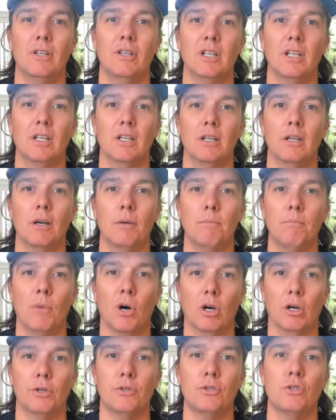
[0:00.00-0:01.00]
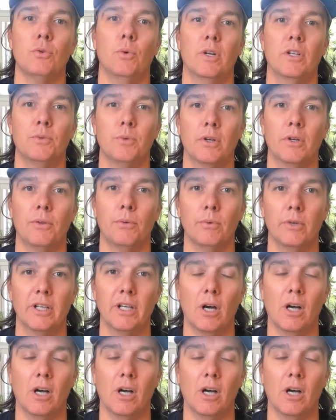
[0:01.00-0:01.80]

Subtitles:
the March 2023